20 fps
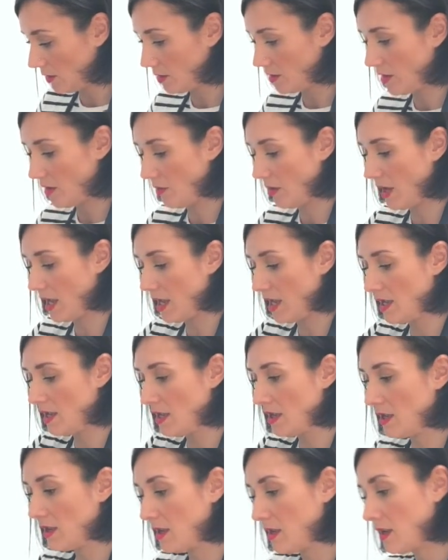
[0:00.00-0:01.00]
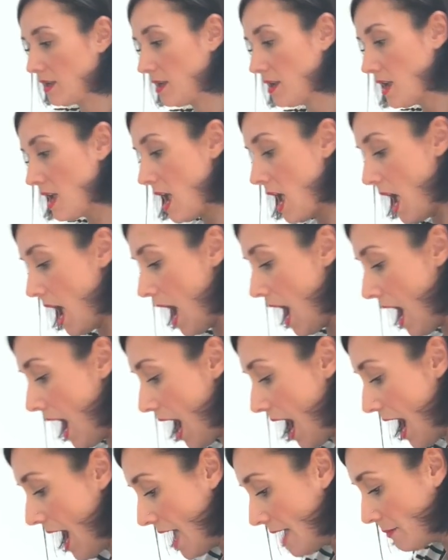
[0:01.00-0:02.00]
Okay.
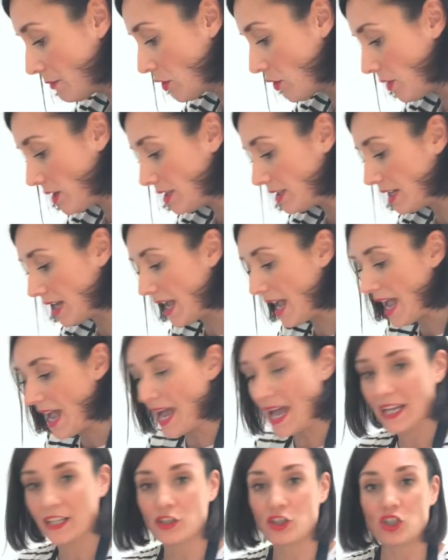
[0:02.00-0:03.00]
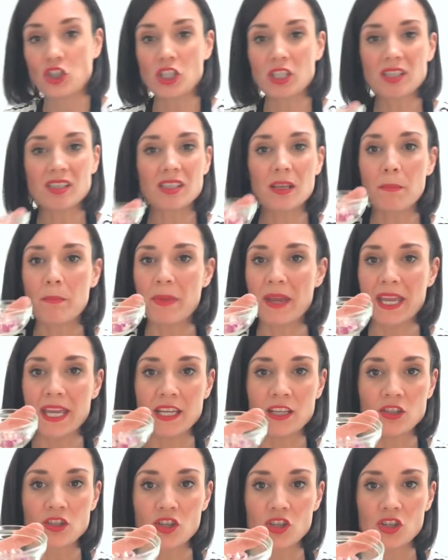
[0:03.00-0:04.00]
I'm going to add just a
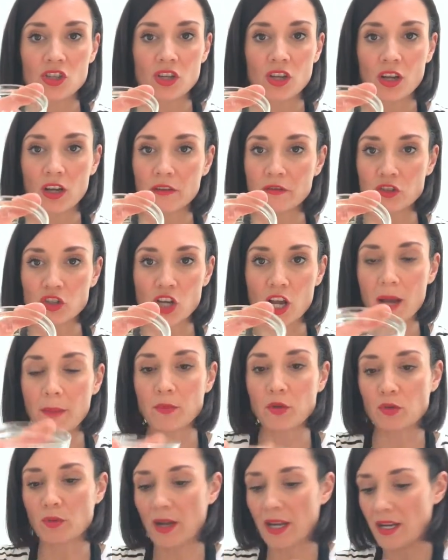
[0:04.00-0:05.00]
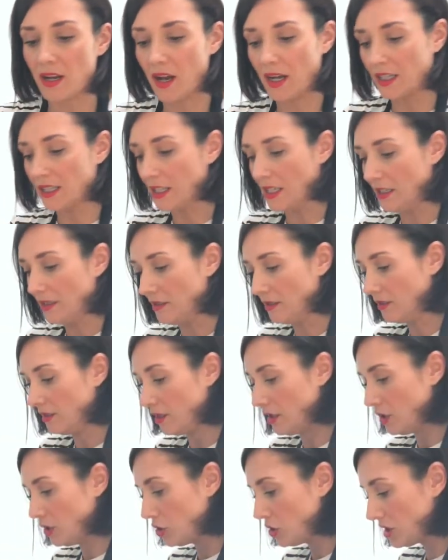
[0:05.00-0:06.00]
pinch of chopped red onion.
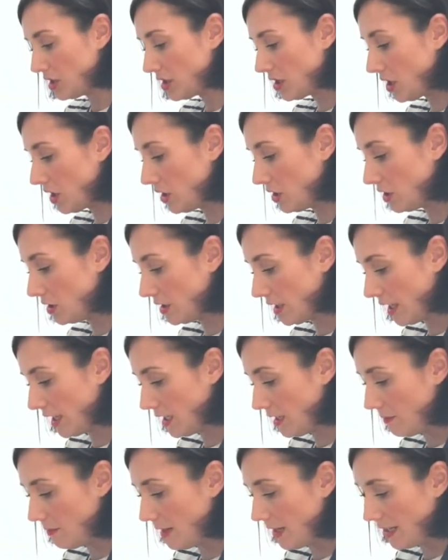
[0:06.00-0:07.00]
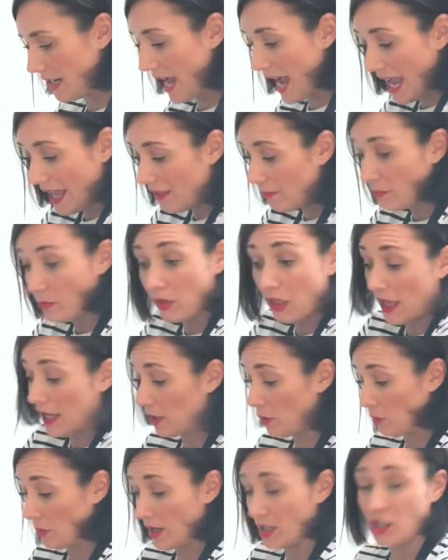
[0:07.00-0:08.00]
Just a little tiny bit. I
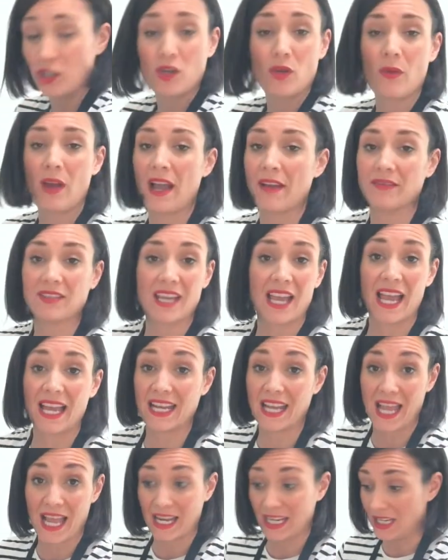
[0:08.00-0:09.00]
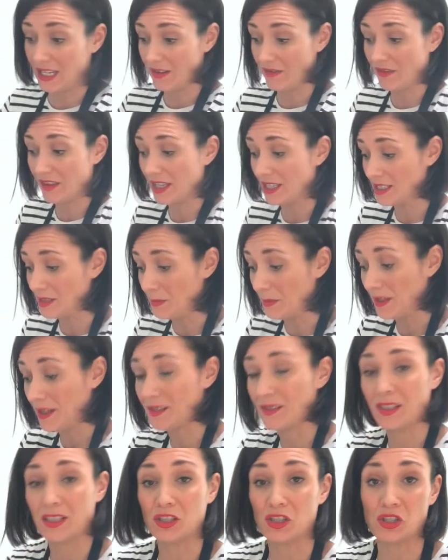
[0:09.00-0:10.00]
like red. You don't have to add any of this
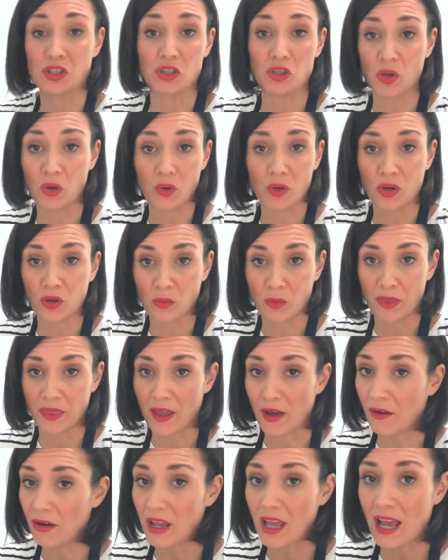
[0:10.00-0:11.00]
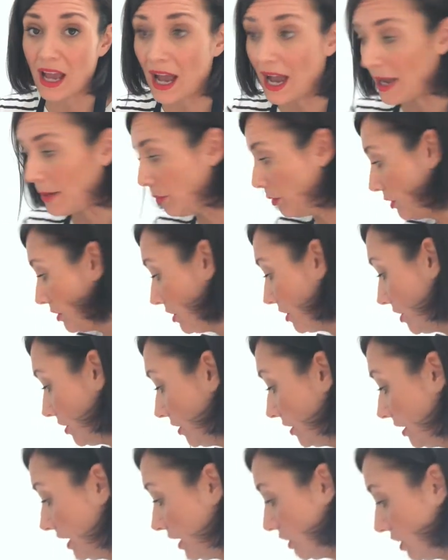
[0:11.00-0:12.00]
because it's so good without it. I
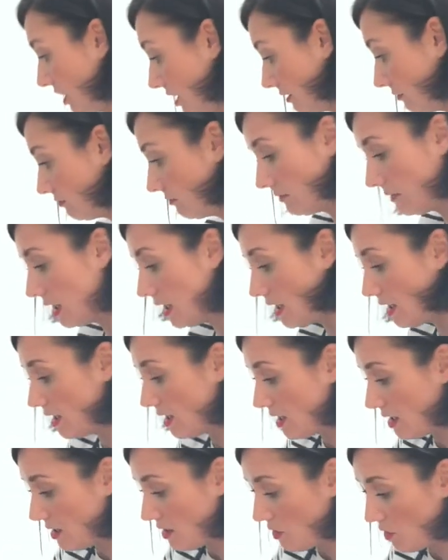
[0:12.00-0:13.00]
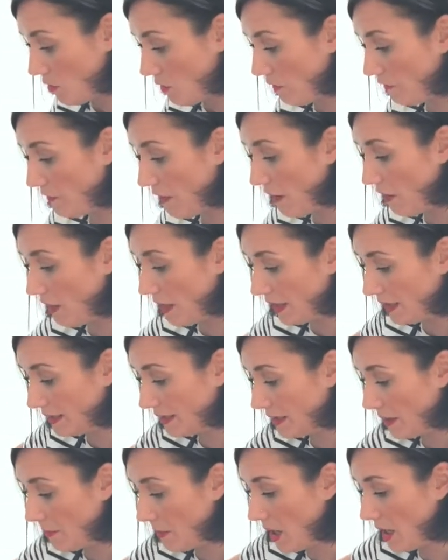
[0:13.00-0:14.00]
personally just felt like
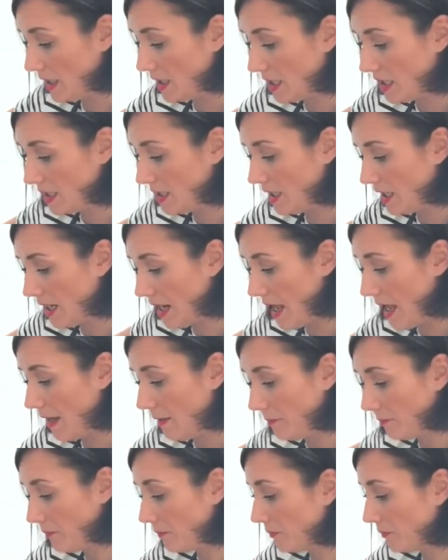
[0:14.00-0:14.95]
some onion today.